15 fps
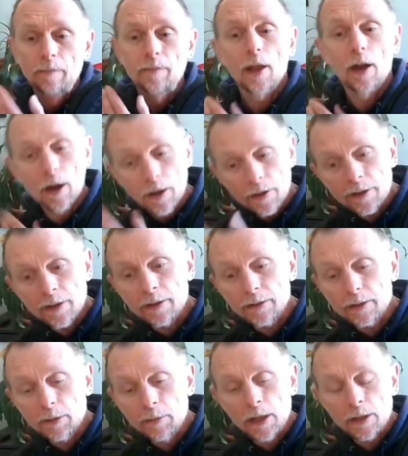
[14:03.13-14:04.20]
other
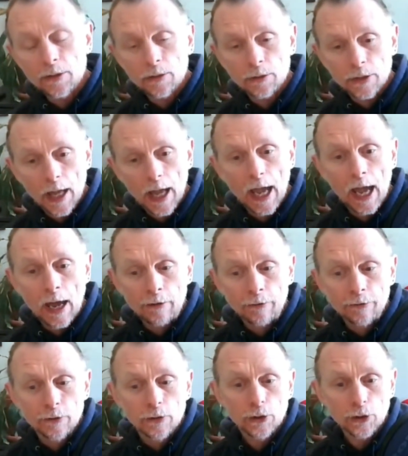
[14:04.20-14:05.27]
commercials that have
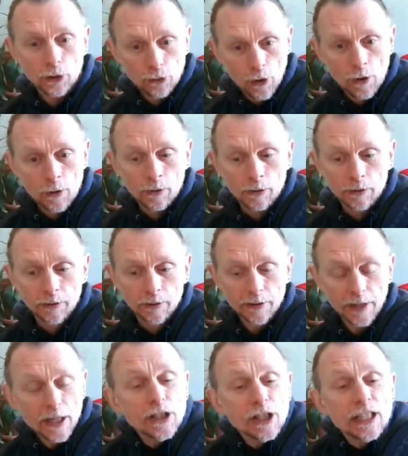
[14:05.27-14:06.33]
strong,
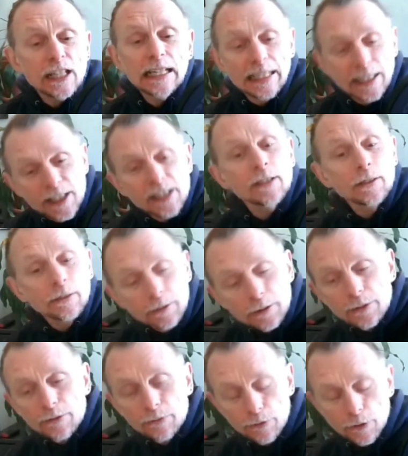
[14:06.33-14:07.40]
they're jingly
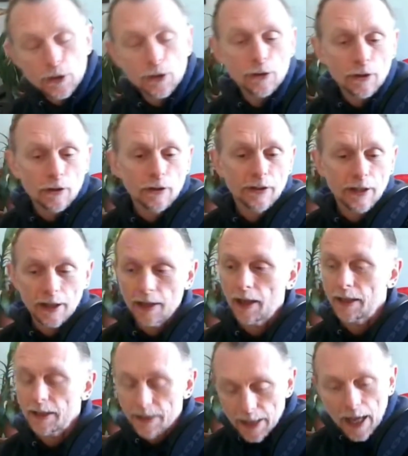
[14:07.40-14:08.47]
jingles for sure. They're
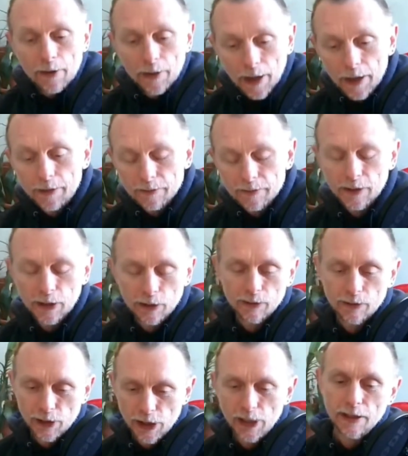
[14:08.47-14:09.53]
like sound like
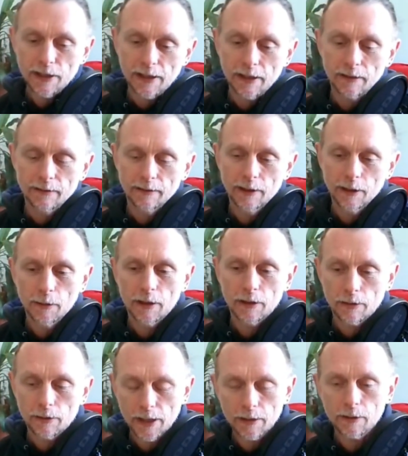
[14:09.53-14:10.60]
cheesy
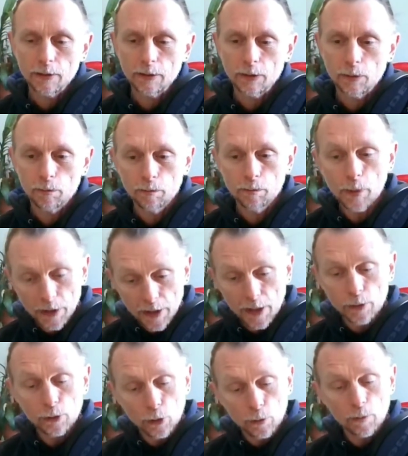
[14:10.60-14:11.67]
commercial jingles, but they're
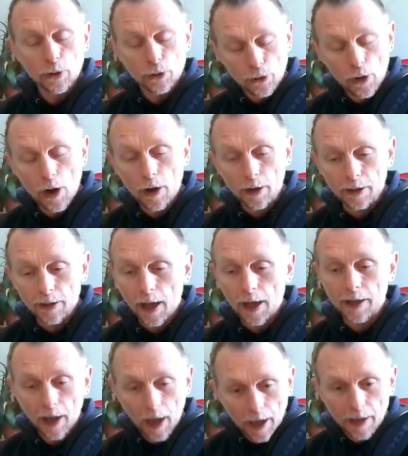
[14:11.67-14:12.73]
super strong. And
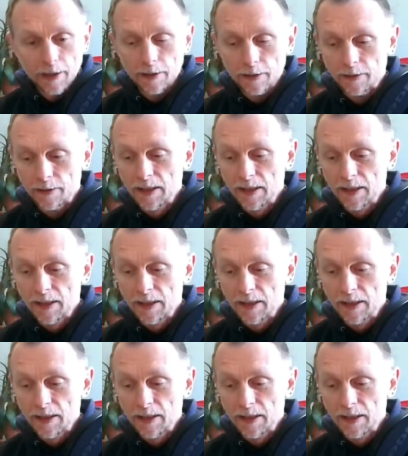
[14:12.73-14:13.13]
like I can